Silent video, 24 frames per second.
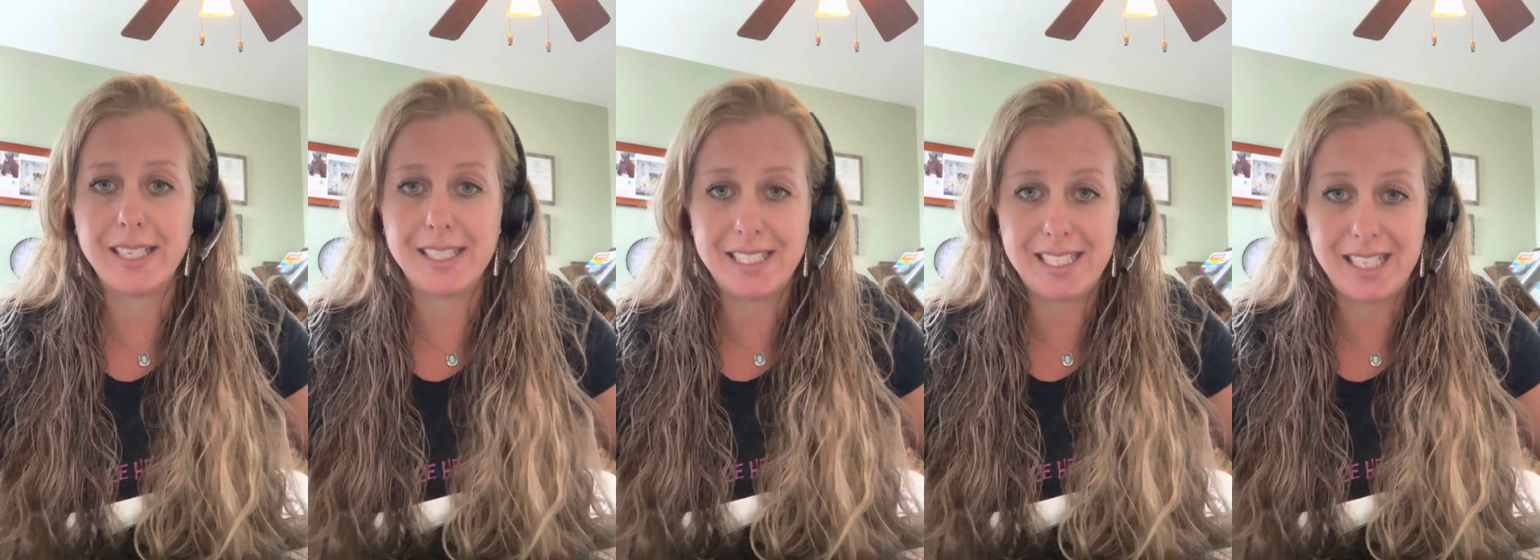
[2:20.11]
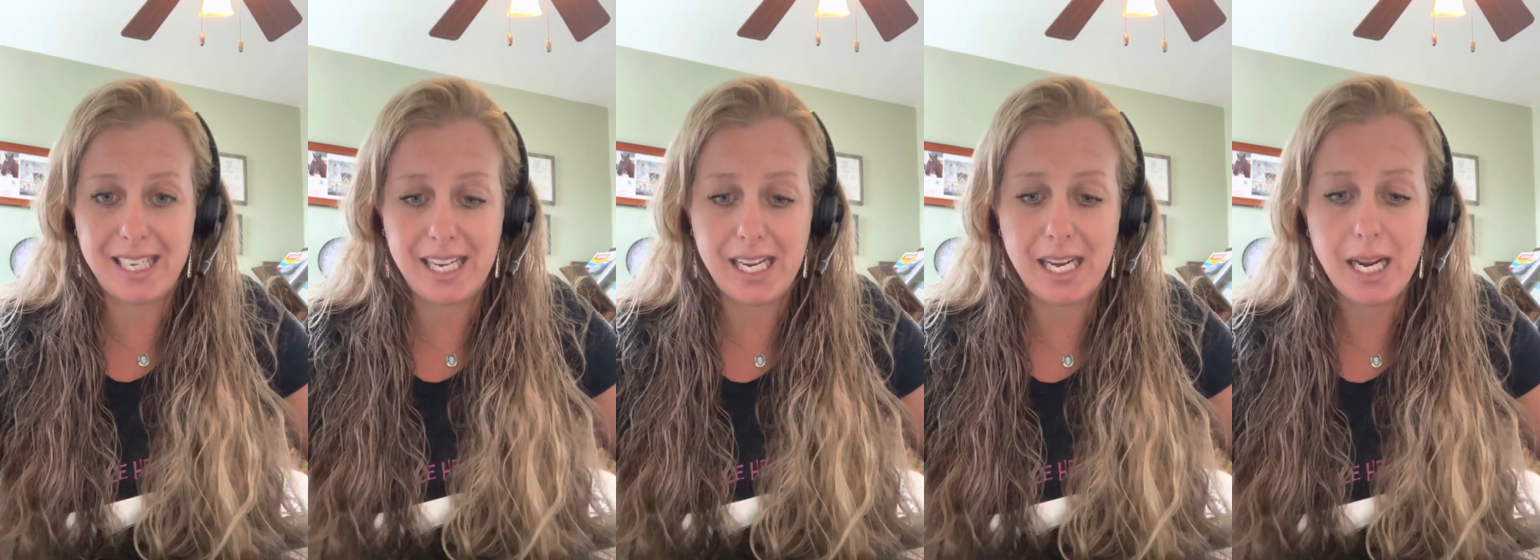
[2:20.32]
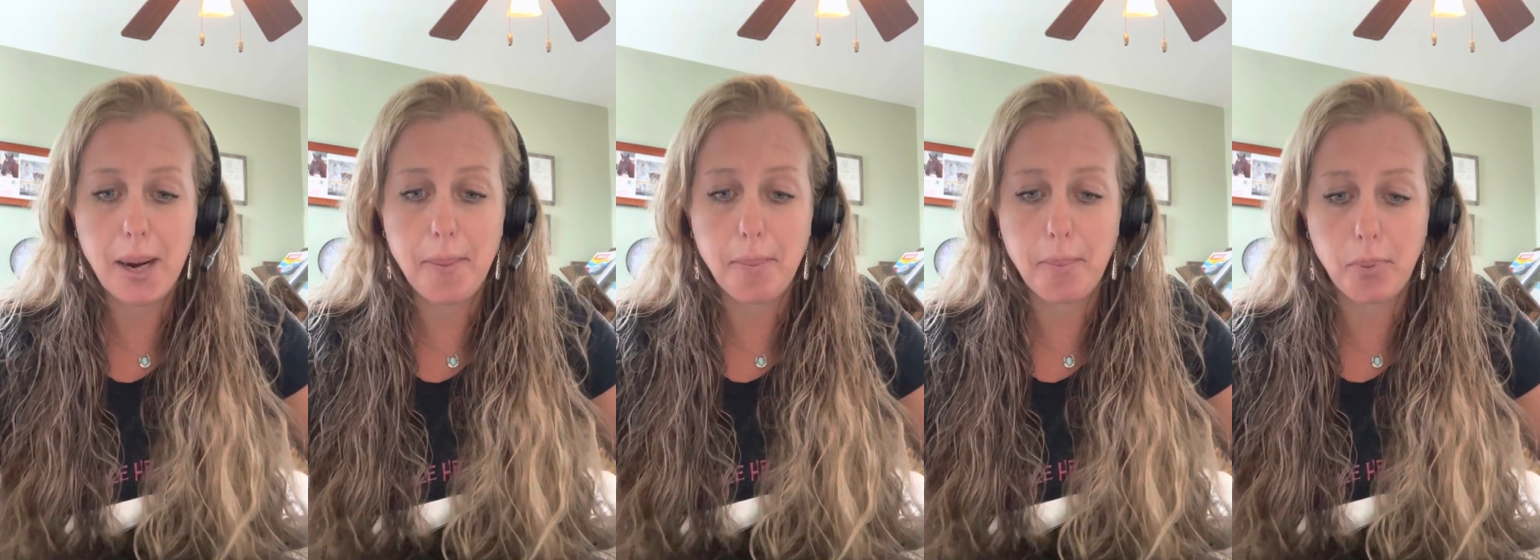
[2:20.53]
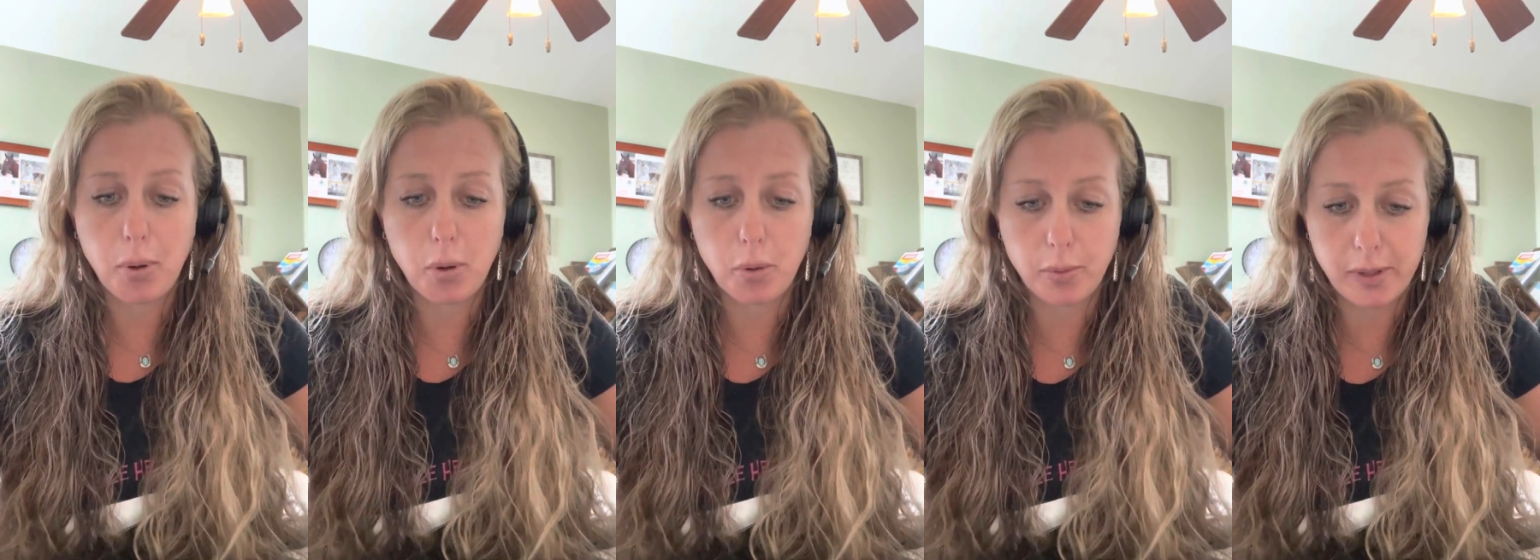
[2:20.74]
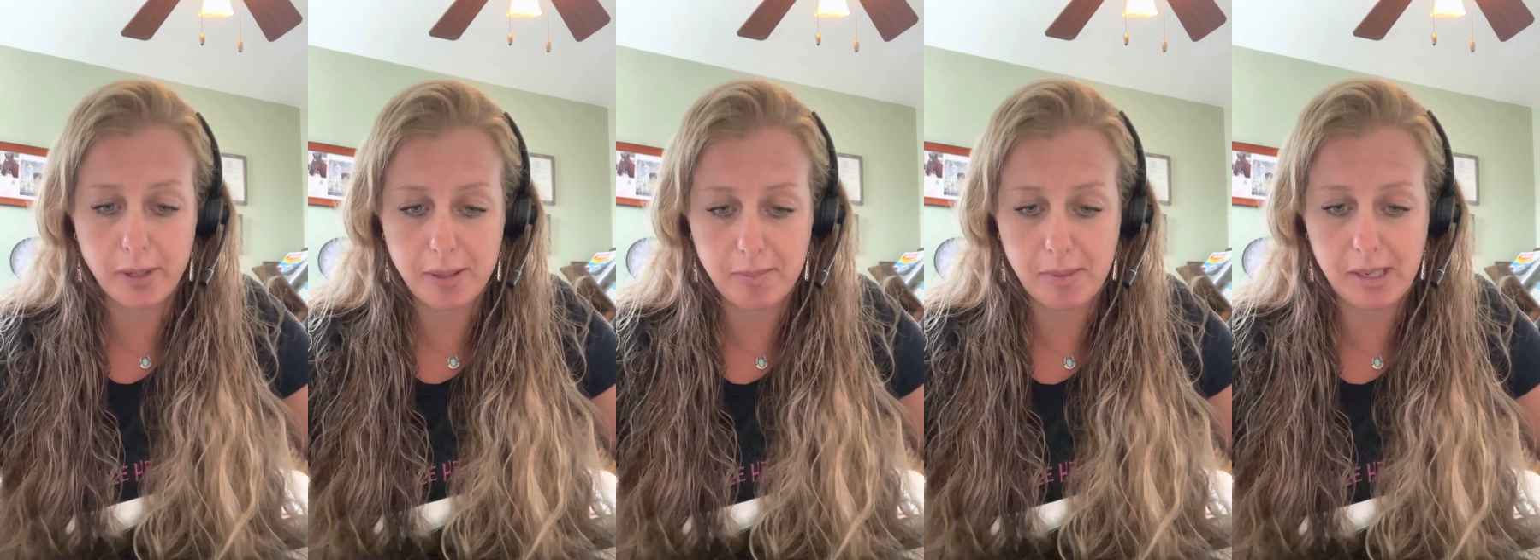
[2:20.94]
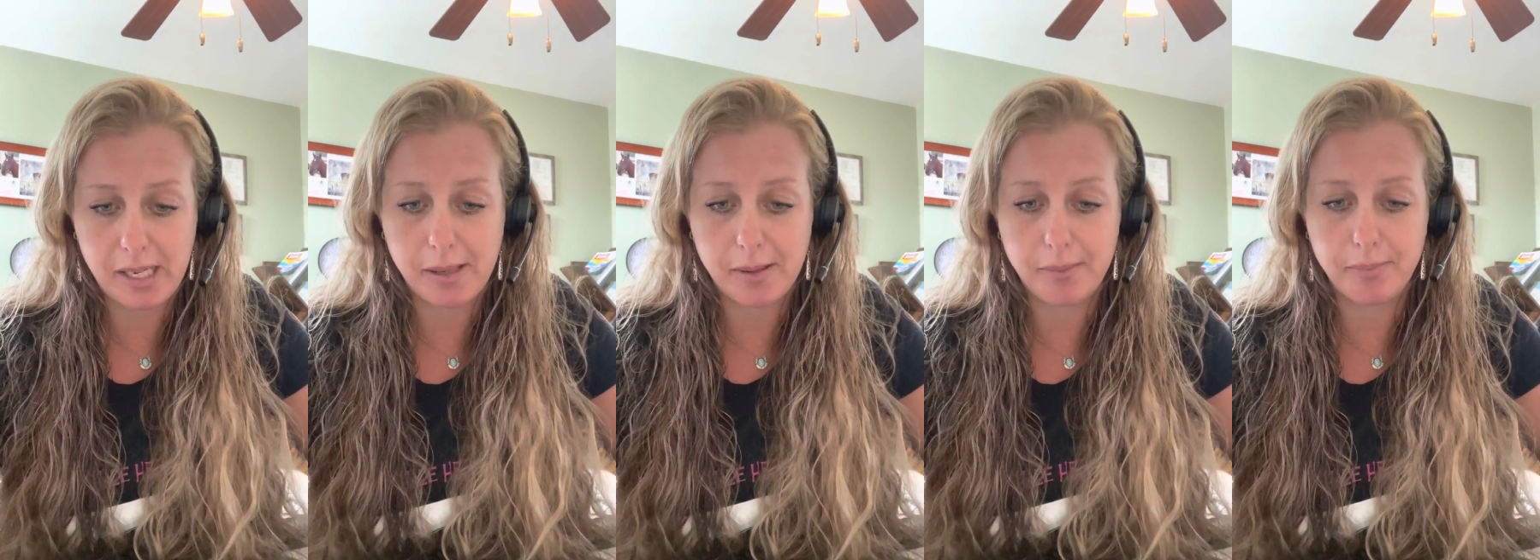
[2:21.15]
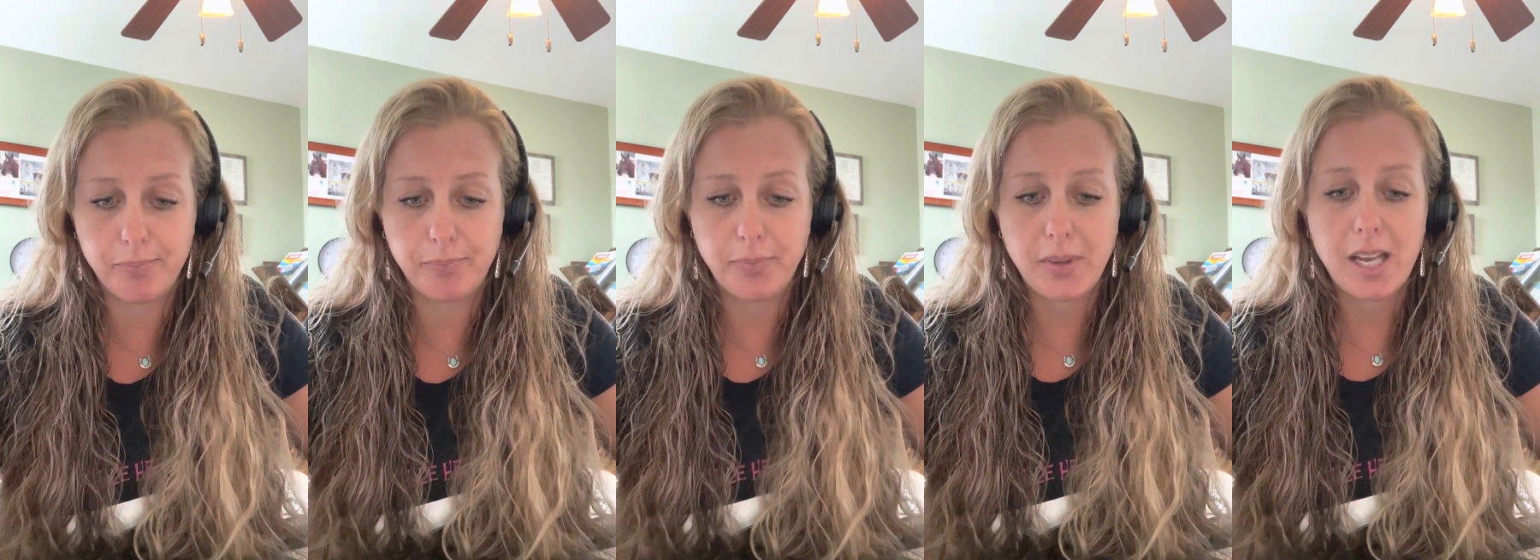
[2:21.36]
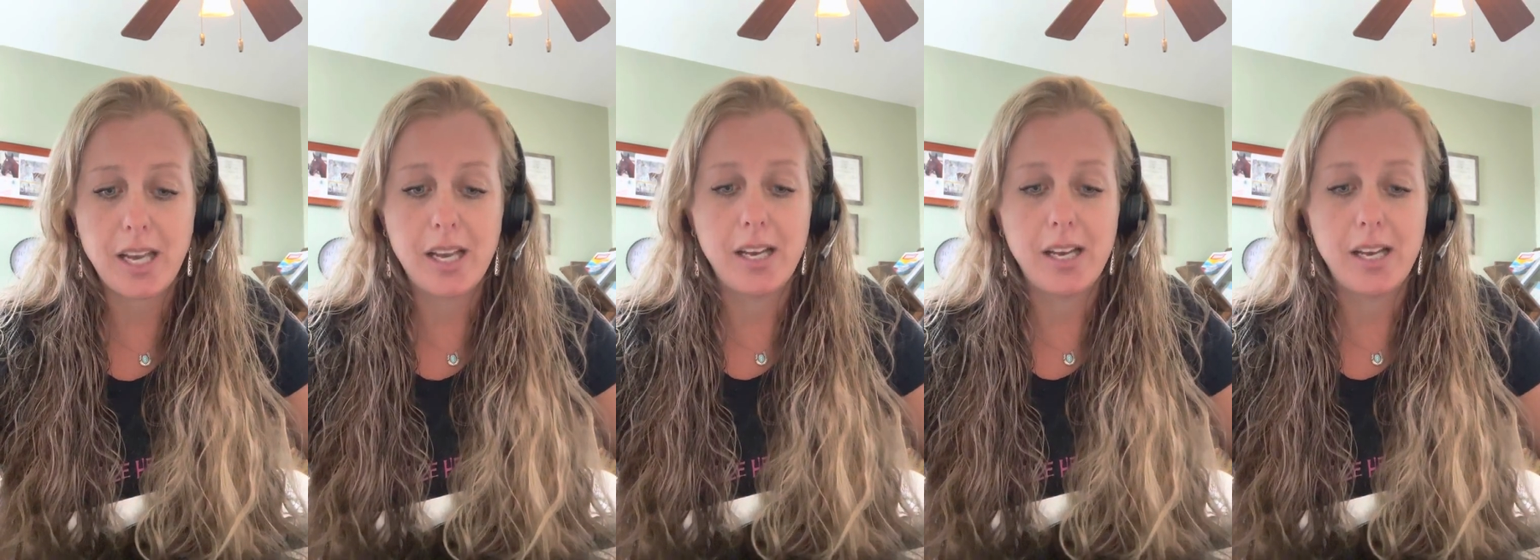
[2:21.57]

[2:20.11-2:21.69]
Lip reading: D premium.